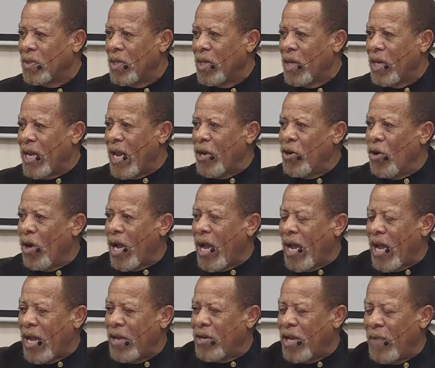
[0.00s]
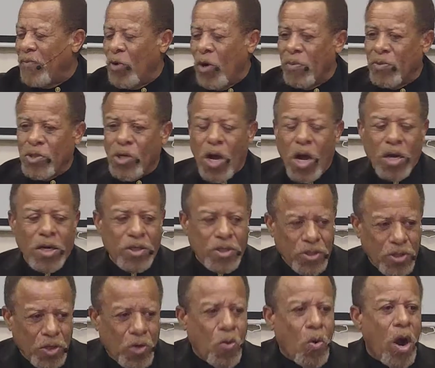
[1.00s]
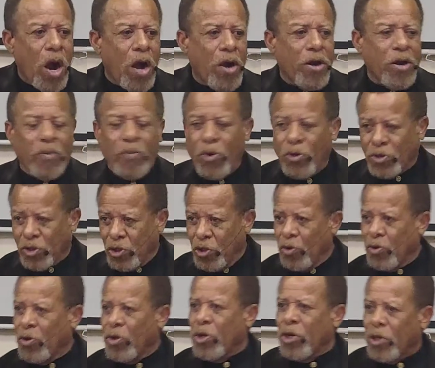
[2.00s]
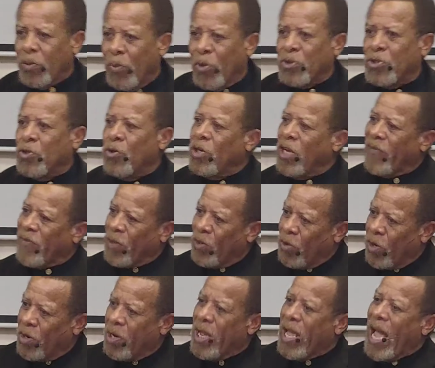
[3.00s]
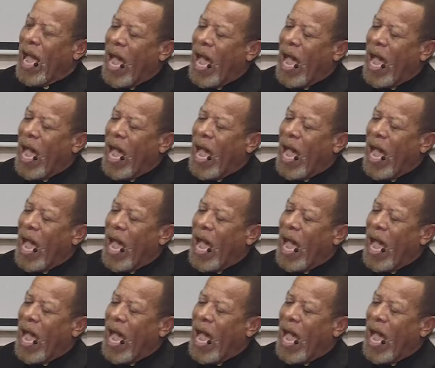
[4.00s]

And I know I'm talking to the choir here. Most of you love the Lord.